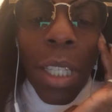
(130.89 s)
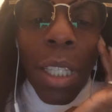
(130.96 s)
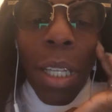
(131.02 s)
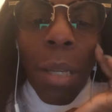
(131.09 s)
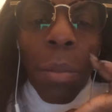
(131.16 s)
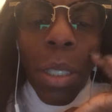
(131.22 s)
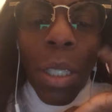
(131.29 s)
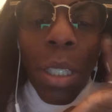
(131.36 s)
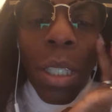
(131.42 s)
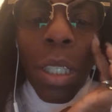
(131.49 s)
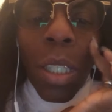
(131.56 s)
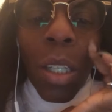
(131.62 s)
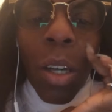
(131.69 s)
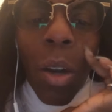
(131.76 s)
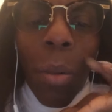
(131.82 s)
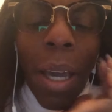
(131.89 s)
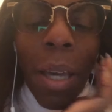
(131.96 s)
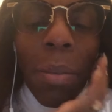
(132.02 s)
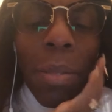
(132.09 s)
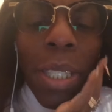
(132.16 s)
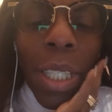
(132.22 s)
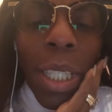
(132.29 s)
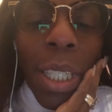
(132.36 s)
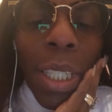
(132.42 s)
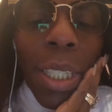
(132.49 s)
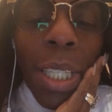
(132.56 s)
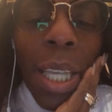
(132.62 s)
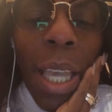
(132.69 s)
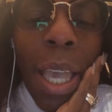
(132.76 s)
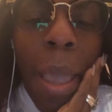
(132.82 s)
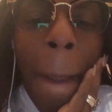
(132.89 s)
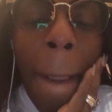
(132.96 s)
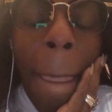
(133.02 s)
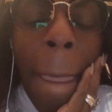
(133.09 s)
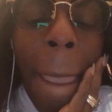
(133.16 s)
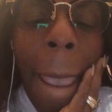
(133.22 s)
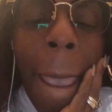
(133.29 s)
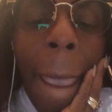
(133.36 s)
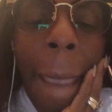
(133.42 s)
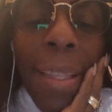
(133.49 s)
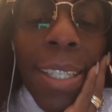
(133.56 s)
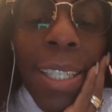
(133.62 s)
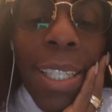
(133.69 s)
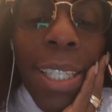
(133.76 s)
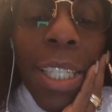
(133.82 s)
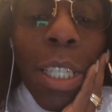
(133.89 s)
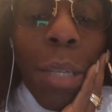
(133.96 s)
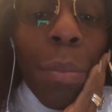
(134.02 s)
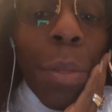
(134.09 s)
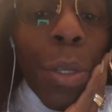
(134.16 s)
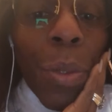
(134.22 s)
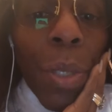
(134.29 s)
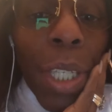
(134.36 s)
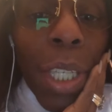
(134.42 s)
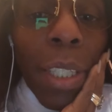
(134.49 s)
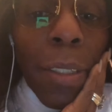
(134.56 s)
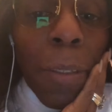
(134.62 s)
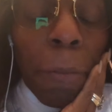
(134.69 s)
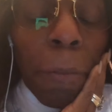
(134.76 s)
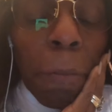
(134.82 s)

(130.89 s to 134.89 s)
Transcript: and I'm going to go back upstairs. And this is communion.